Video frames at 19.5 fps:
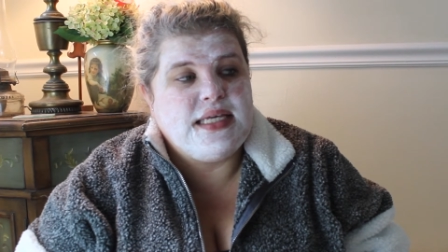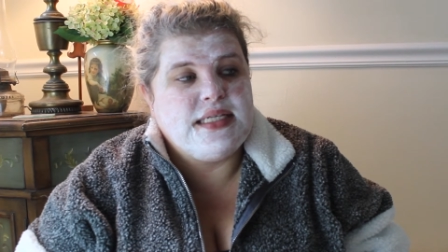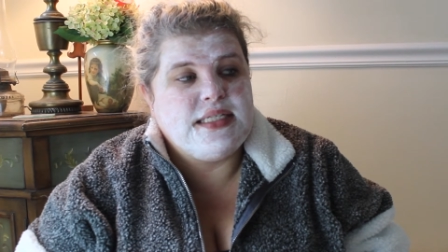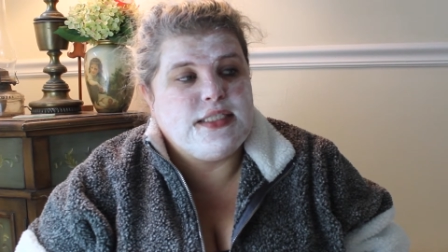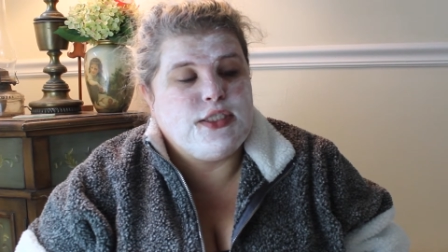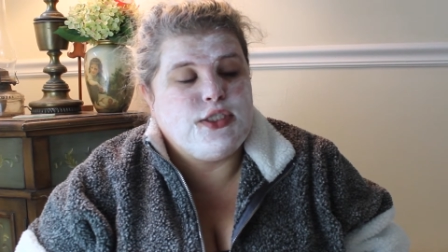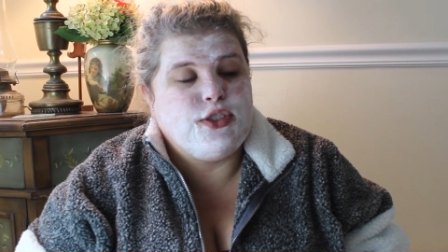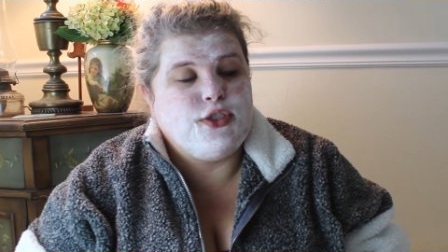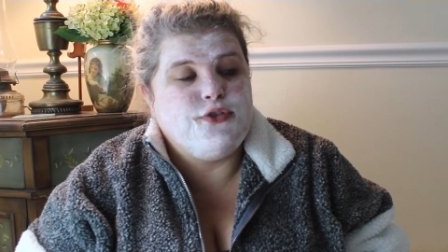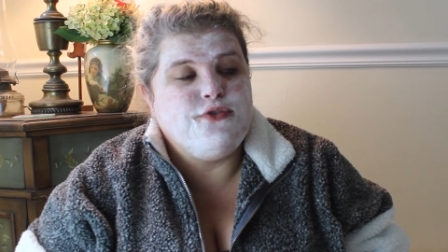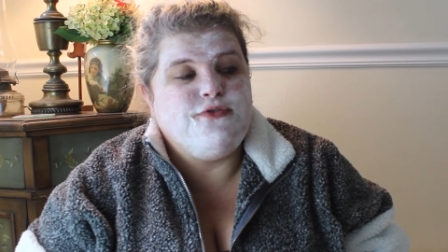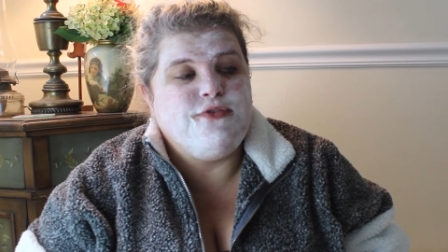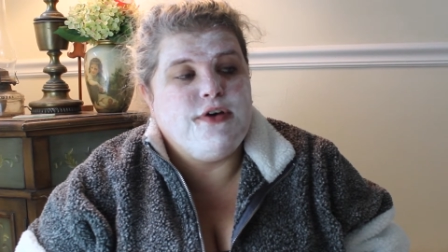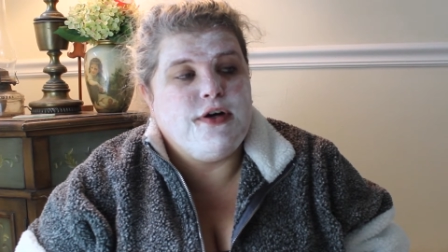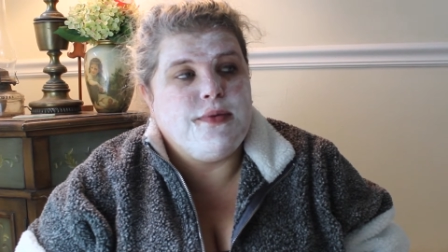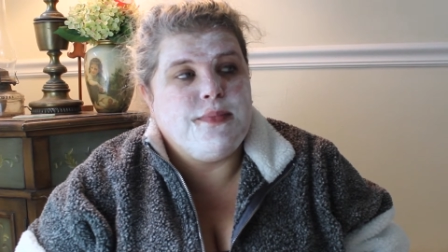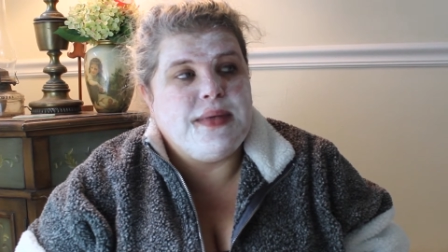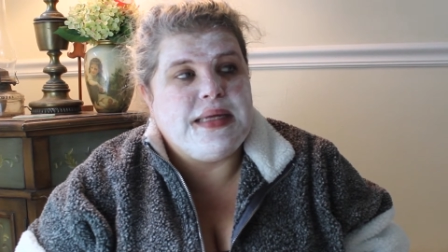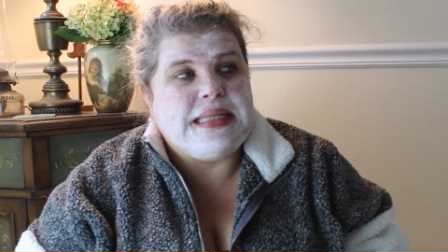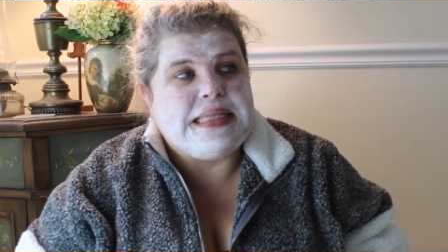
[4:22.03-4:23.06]
is to
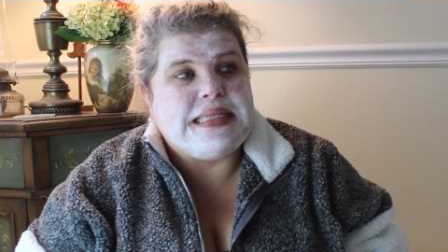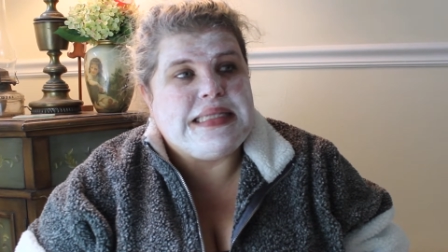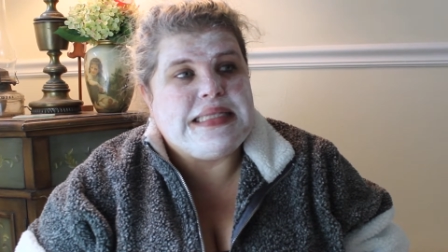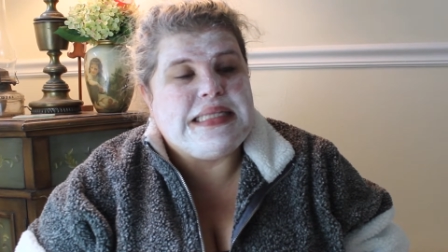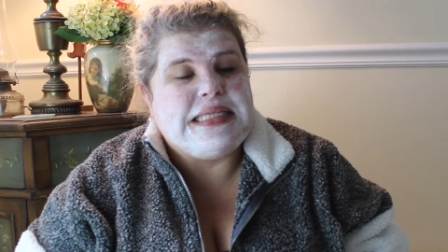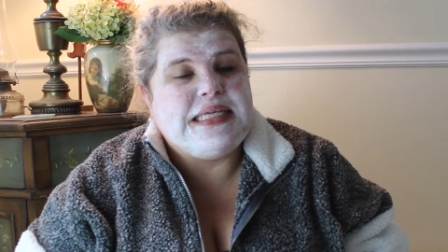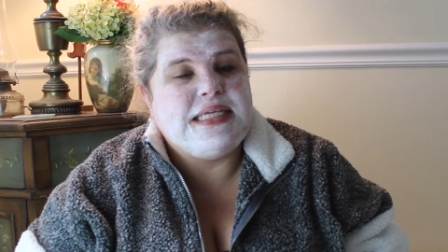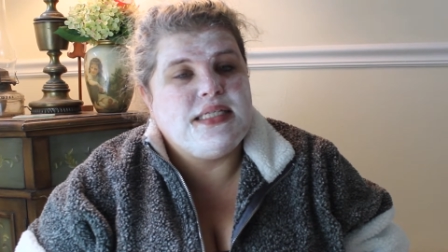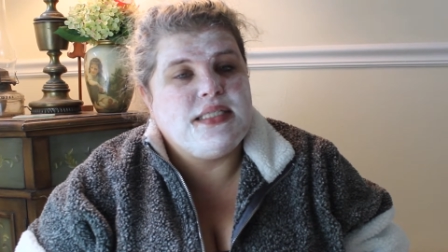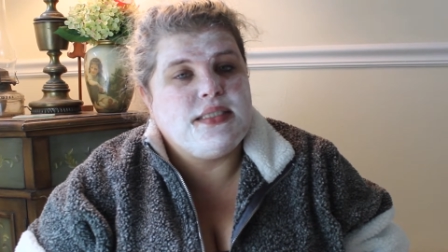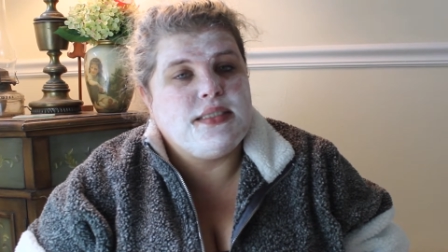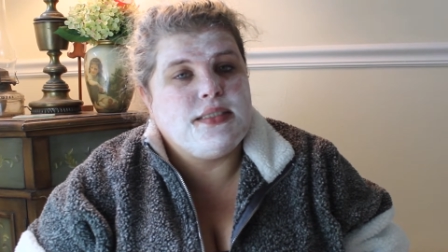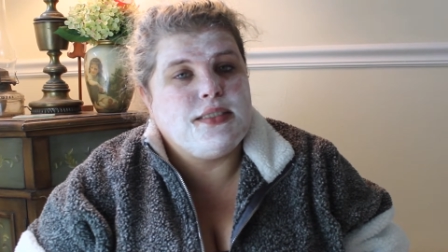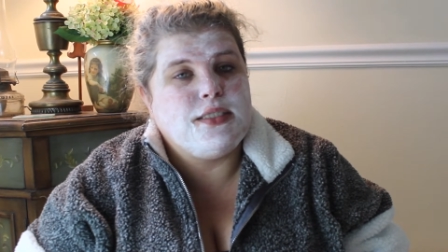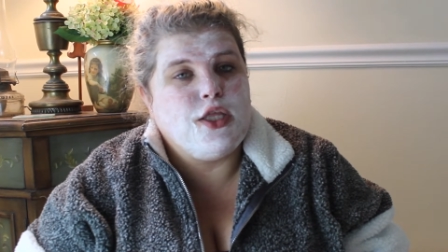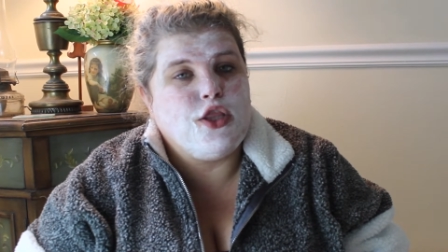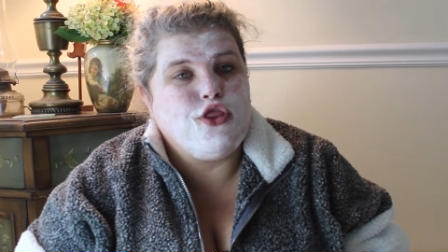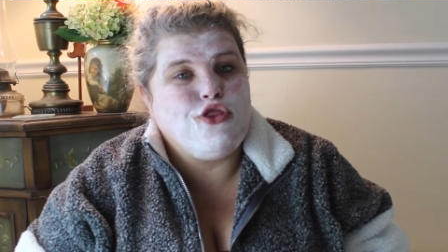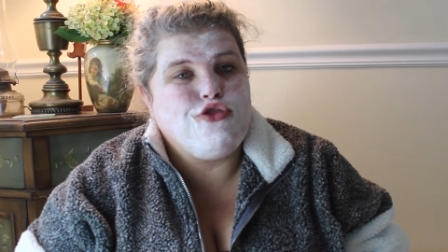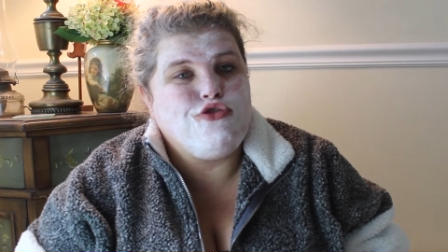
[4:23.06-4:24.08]
film at
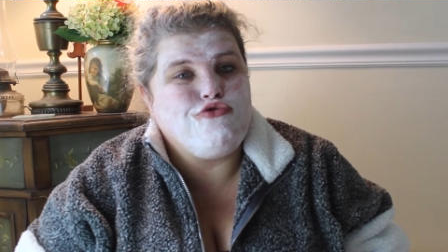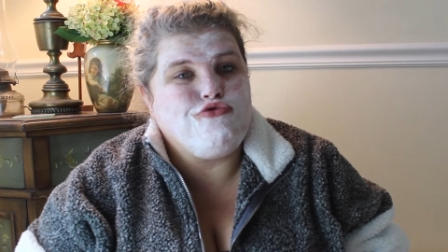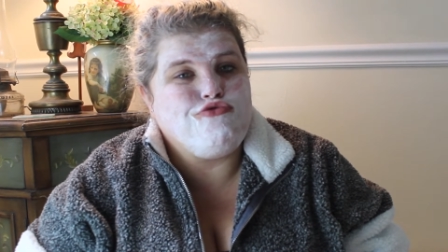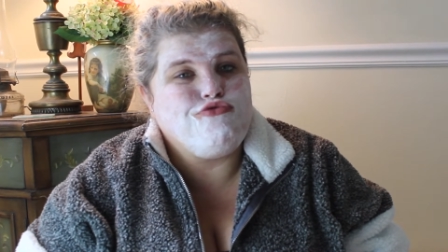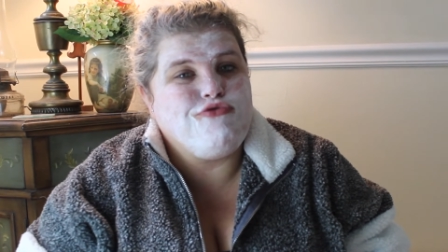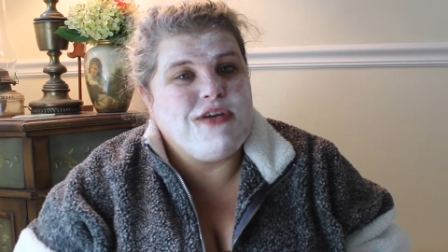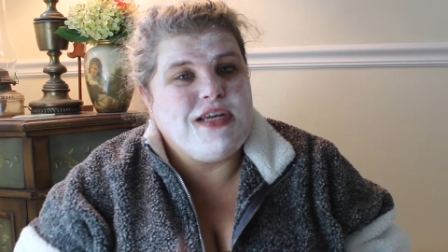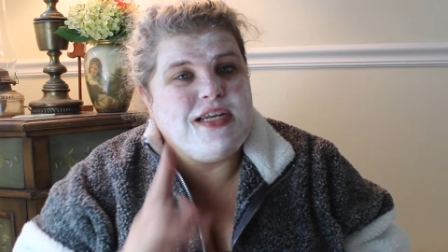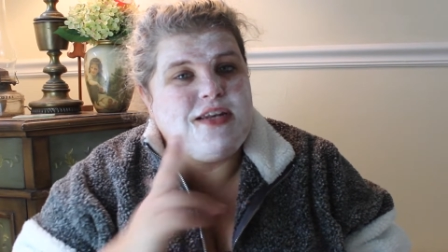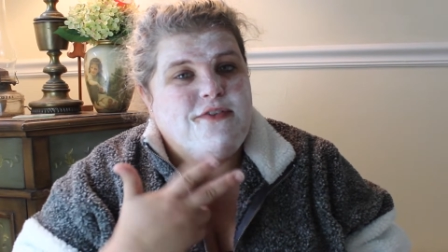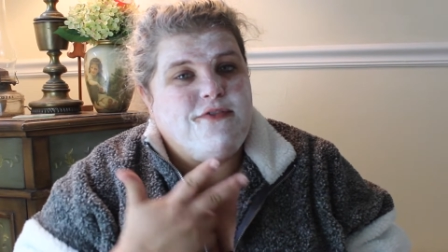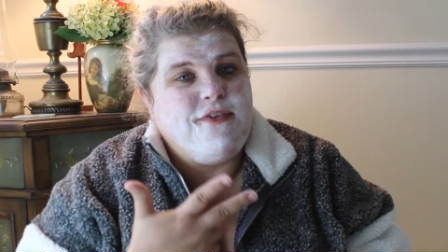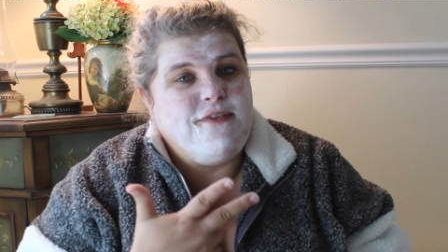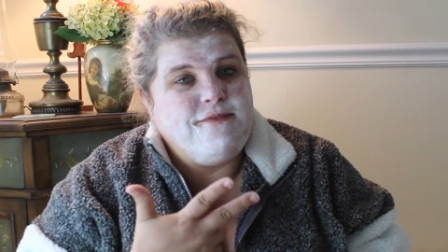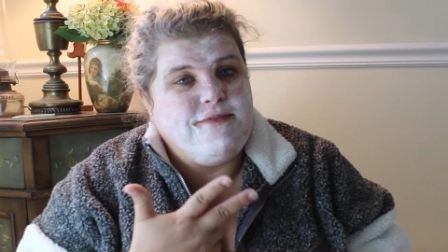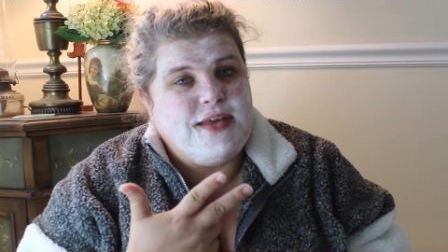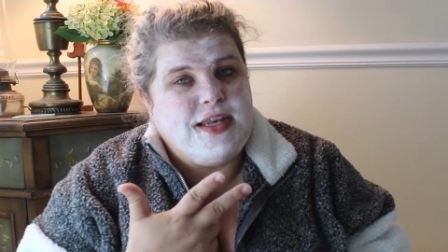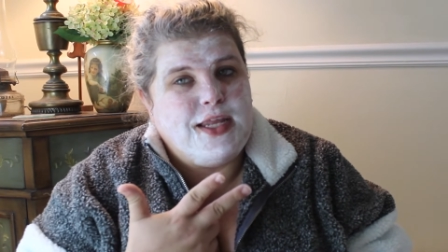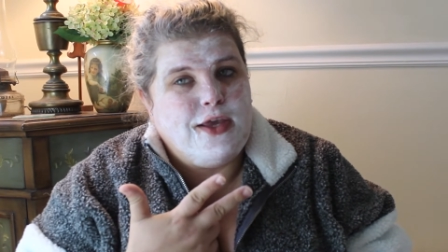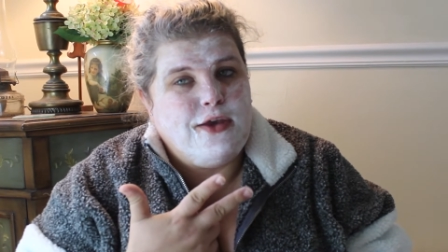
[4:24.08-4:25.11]
least three
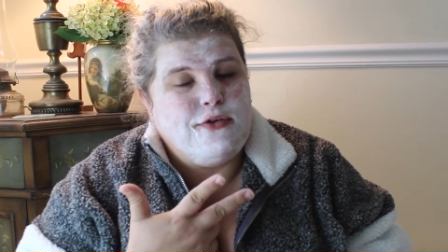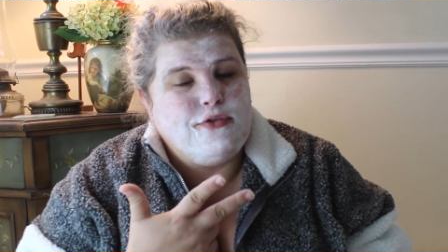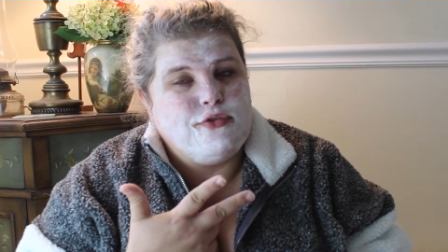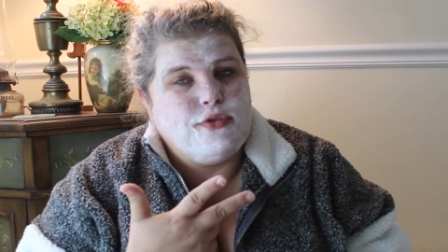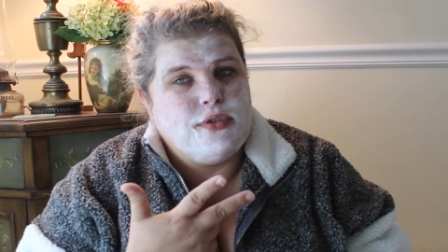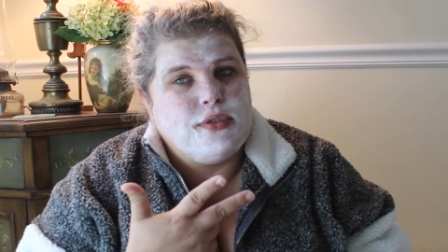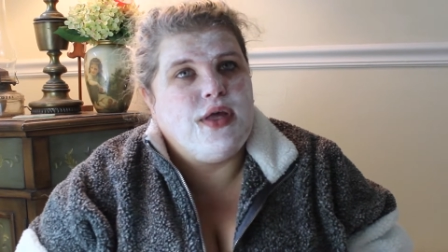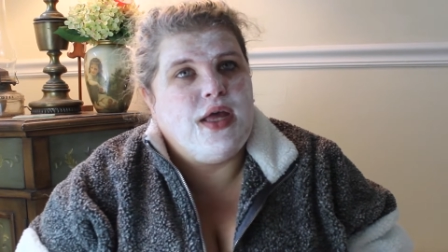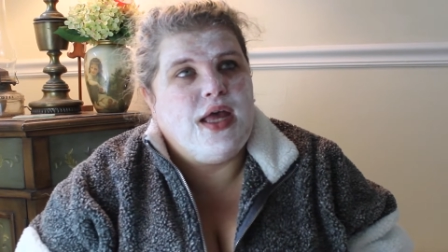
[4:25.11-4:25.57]
different videos.